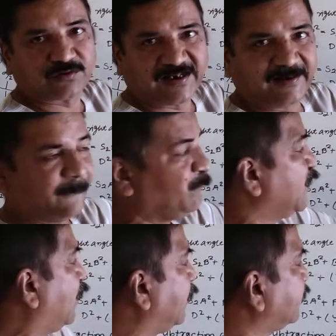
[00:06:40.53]
2, 3.
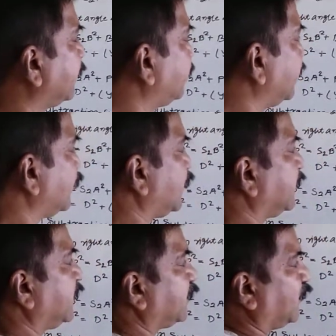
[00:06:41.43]
On substituting
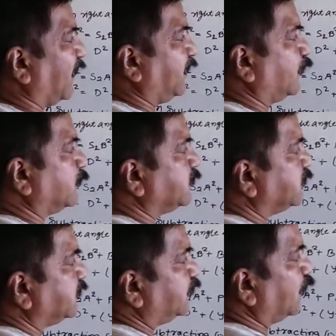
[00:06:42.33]
this value,
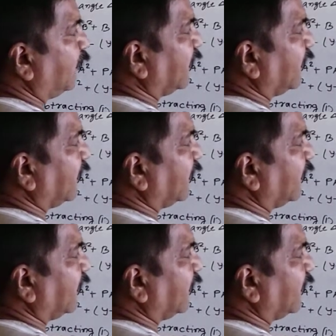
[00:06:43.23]
you will